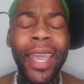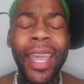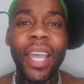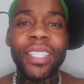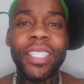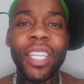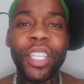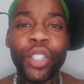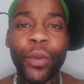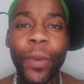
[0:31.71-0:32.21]
a
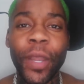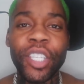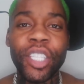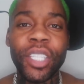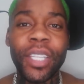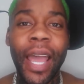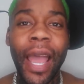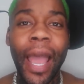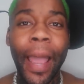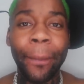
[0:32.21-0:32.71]

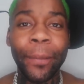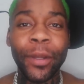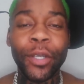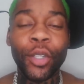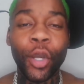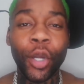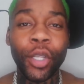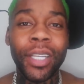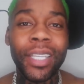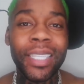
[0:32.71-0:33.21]
situation that
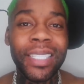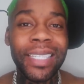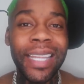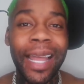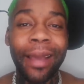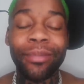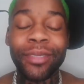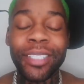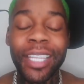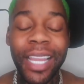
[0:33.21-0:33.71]
happened on the
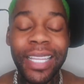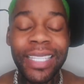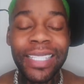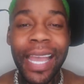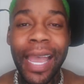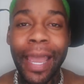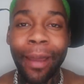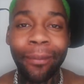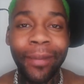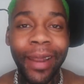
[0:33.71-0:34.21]
Snapchat
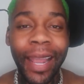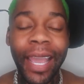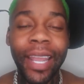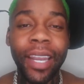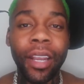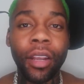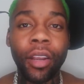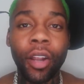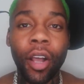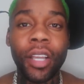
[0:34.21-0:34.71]

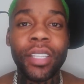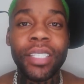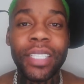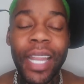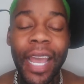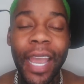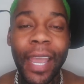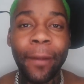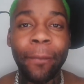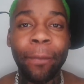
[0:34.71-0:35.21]
timeline last
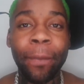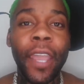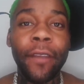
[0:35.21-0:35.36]
night.